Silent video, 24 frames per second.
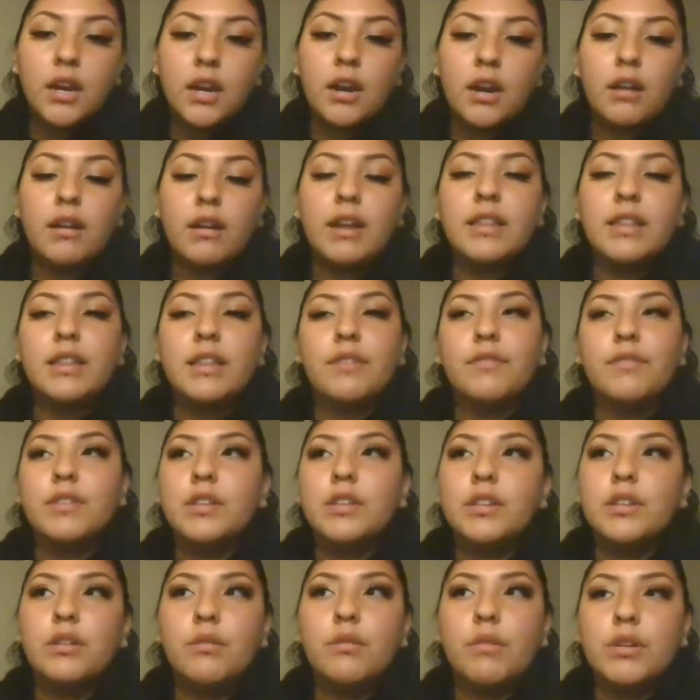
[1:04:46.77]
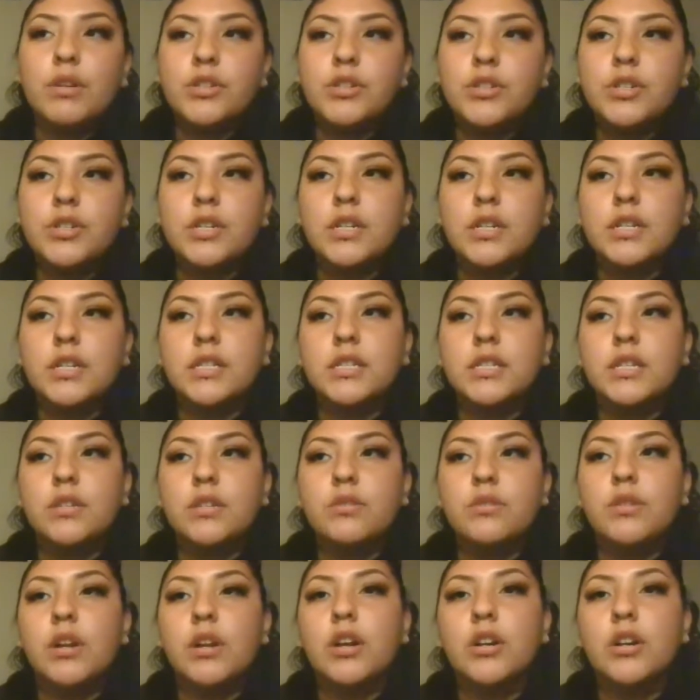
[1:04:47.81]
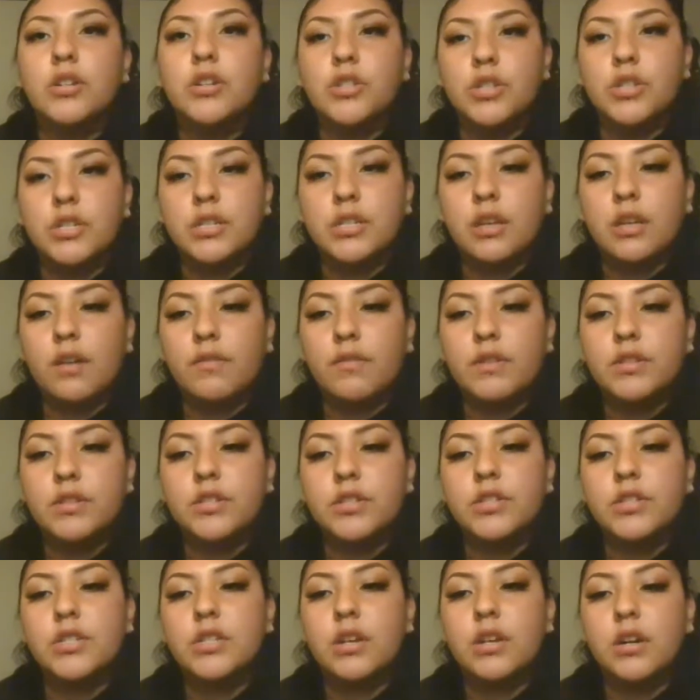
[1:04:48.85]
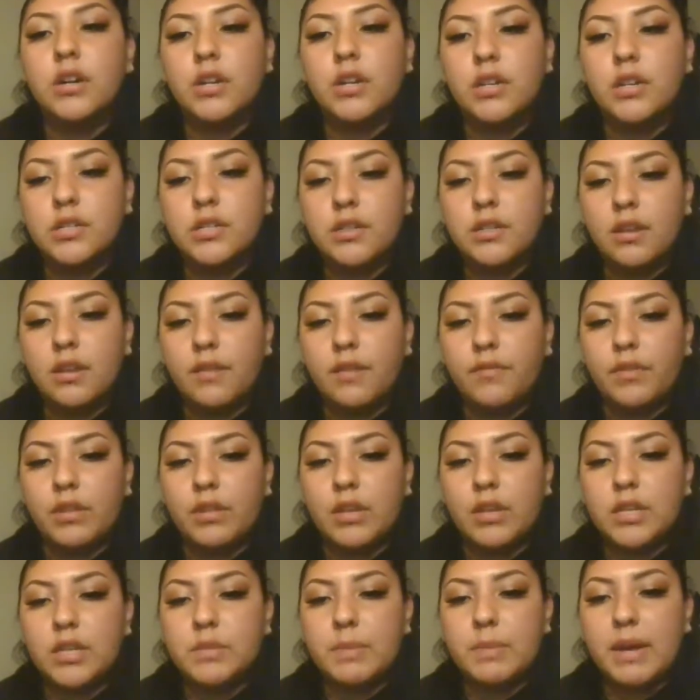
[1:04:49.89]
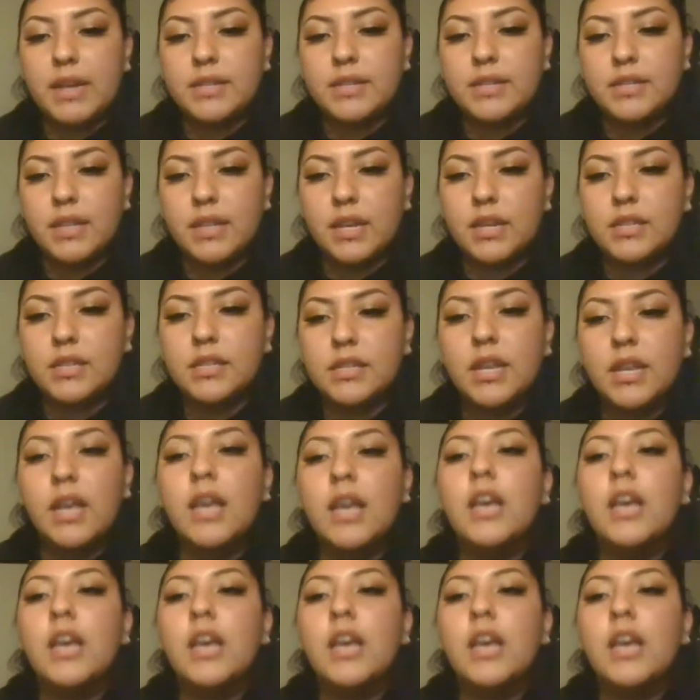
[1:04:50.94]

All right, they really don't want you to continue to hurt yourself because you're just hurting yourself with these past things.